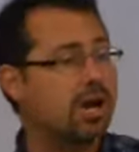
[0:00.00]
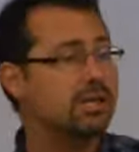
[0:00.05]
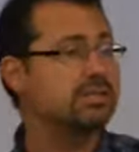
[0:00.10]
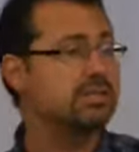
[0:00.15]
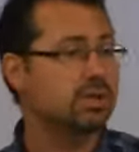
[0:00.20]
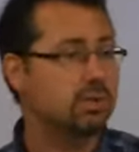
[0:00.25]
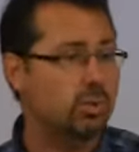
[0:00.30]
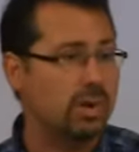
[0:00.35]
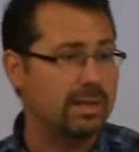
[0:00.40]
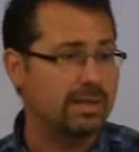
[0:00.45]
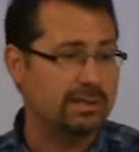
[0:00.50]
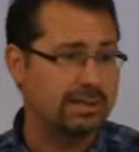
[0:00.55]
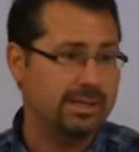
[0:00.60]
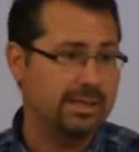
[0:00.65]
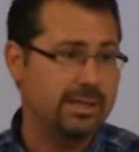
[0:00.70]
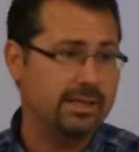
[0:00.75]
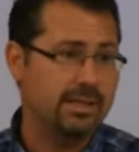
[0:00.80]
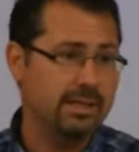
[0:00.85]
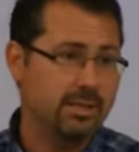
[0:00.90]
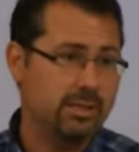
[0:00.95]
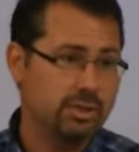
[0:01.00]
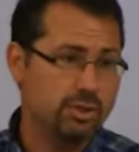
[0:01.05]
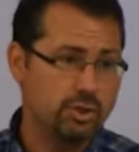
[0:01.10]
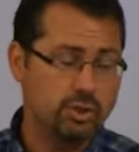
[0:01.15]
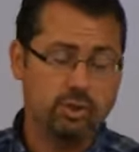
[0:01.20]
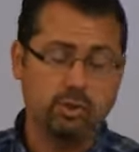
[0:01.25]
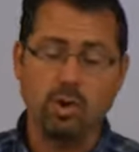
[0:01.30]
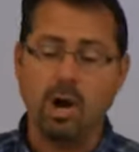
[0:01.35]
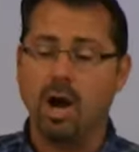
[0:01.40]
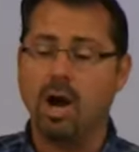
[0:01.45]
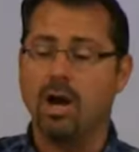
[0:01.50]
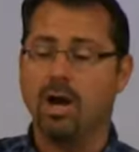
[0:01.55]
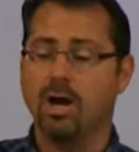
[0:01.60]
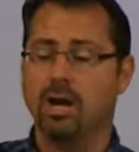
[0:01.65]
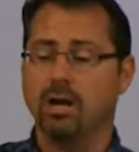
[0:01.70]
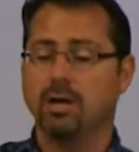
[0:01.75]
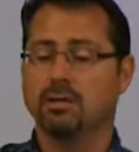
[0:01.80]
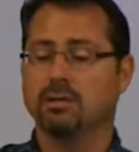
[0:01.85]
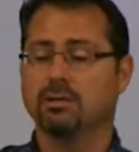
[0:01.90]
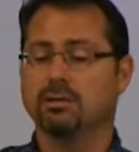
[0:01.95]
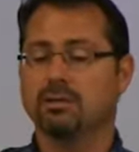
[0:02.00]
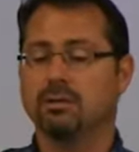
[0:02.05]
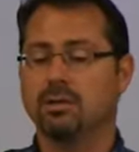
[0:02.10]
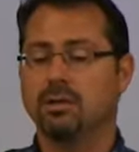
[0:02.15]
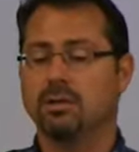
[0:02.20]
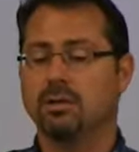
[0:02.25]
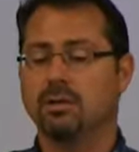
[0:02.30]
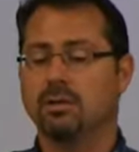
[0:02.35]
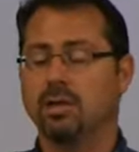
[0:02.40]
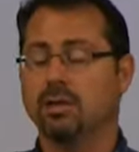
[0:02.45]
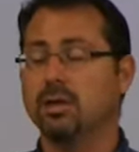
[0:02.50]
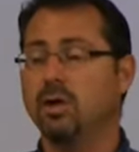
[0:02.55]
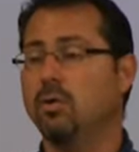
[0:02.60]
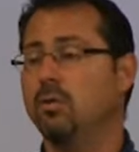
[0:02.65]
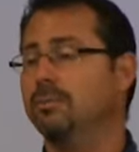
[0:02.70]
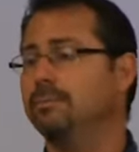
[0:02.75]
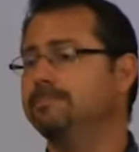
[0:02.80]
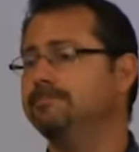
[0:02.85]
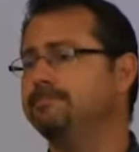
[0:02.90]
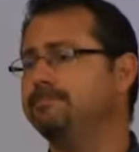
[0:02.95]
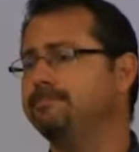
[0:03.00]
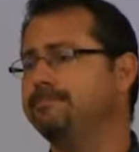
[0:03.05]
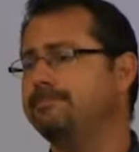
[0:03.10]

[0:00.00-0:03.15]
Consequently, you are alone.